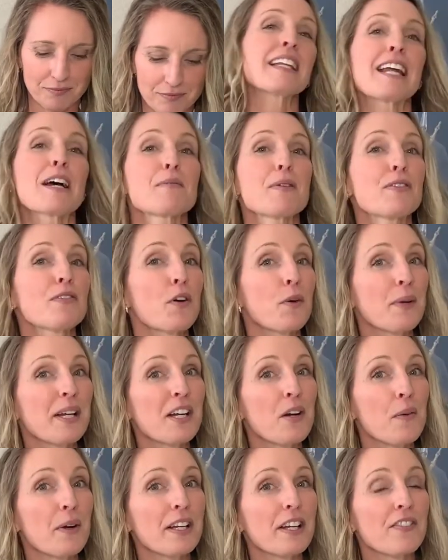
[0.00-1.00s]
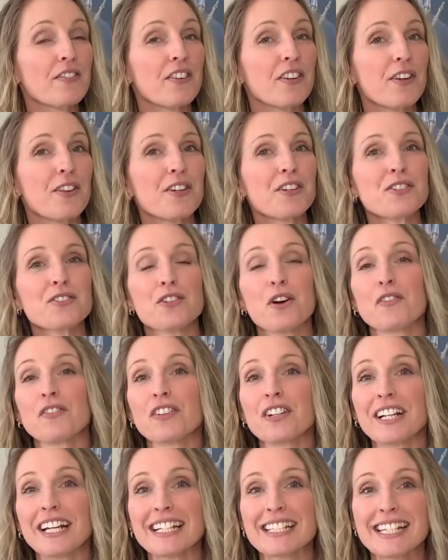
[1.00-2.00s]
Now before we go any further, don't
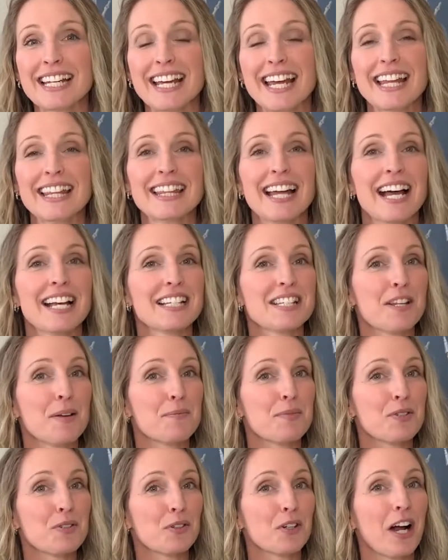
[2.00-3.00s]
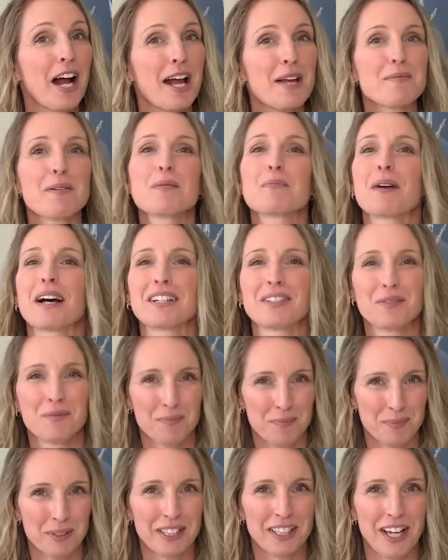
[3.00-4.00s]
forget to hit that subscribe
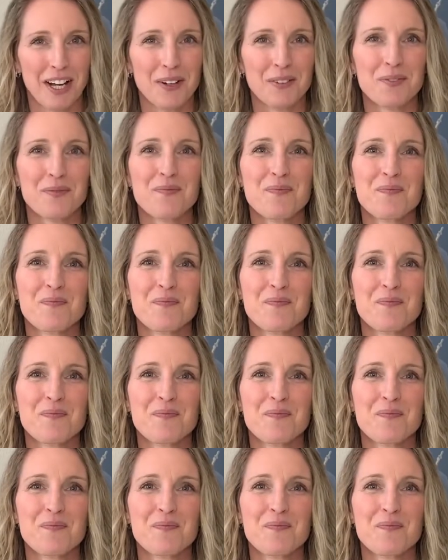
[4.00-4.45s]
button below.